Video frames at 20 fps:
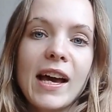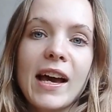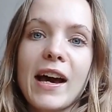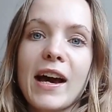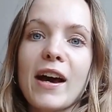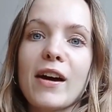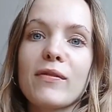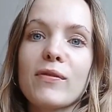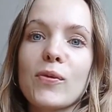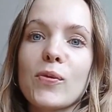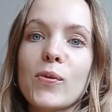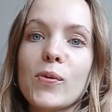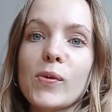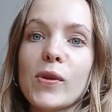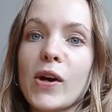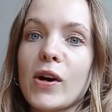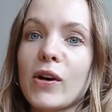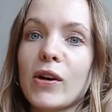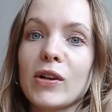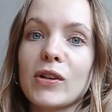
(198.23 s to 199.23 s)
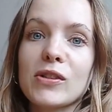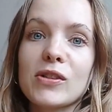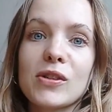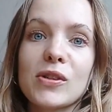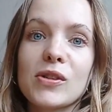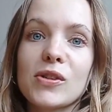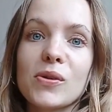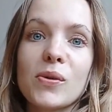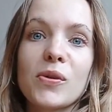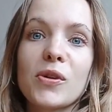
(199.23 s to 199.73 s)
have all the
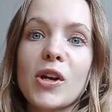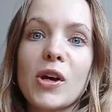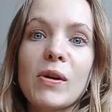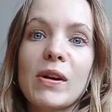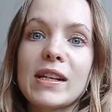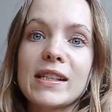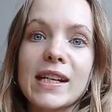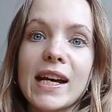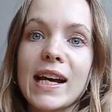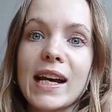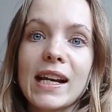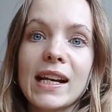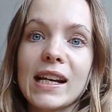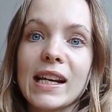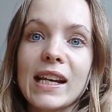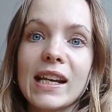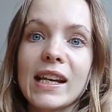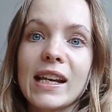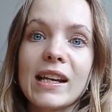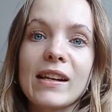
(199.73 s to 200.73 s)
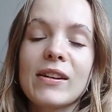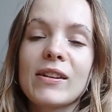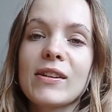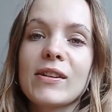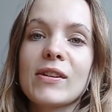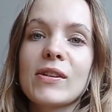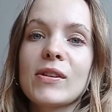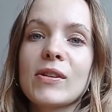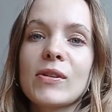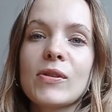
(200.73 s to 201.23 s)
answers or know exactly
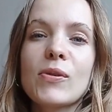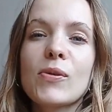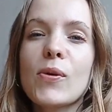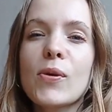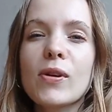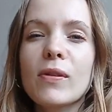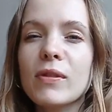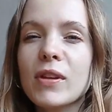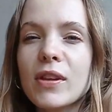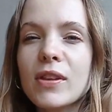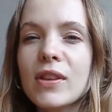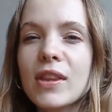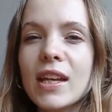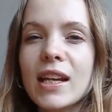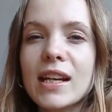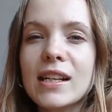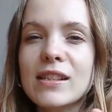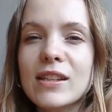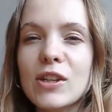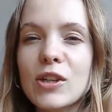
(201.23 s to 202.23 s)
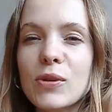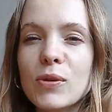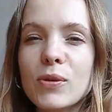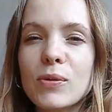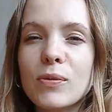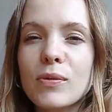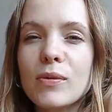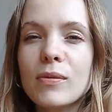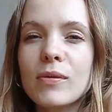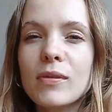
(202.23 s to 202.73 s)
all of the things that you
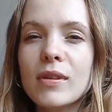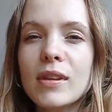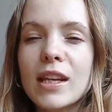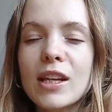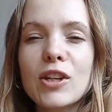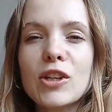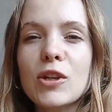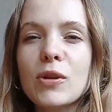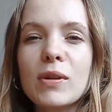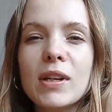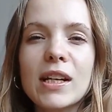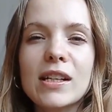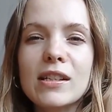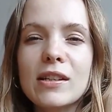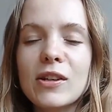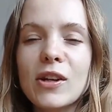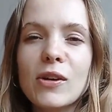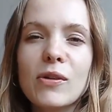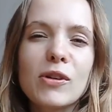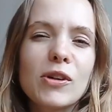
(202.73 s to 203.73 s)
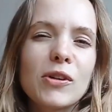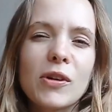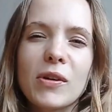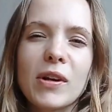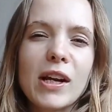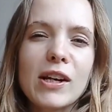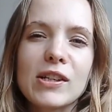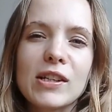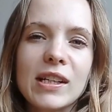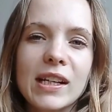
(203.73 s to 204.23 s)
think you need to know. You don't
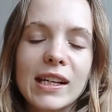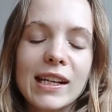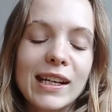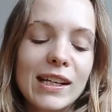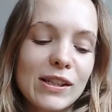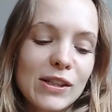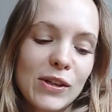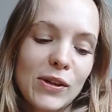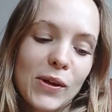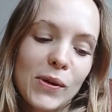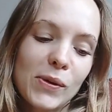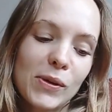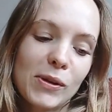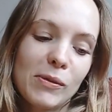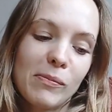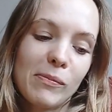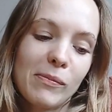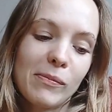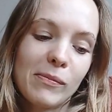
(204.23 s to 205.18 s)
actually need to know them.